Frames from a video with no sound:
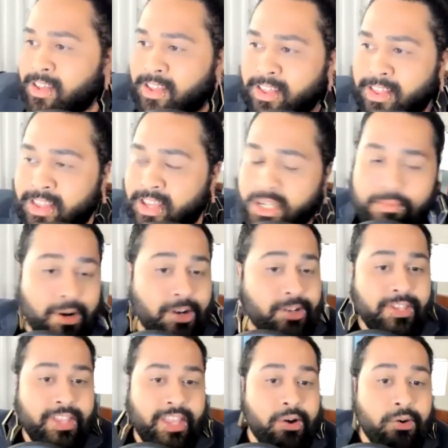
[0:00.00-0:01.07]
this
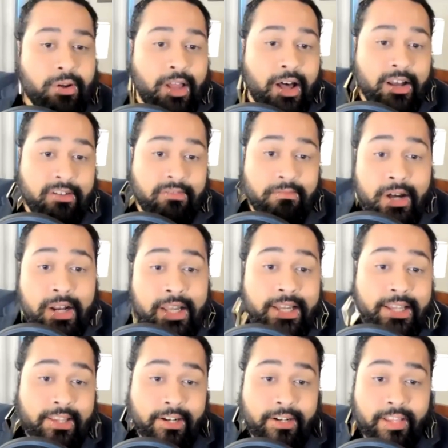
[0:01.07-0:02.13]
person, they owed a lot of money
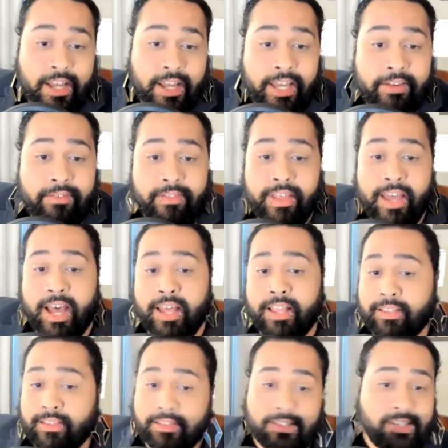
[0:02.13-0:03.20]
in their life, that
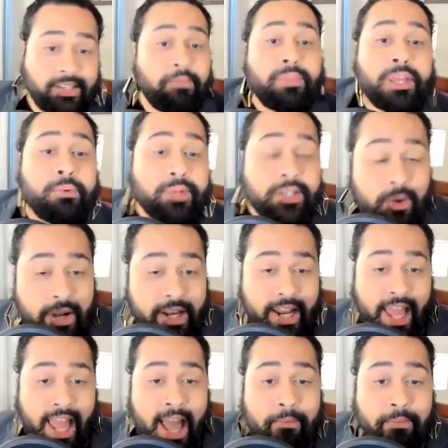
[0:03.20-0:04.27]
something was going to
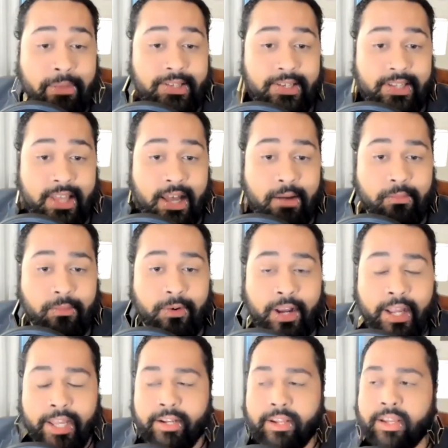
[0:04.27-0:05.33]
happen to them,
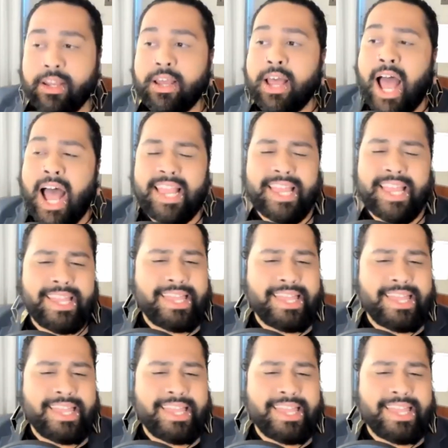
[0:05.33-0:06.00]
right? And then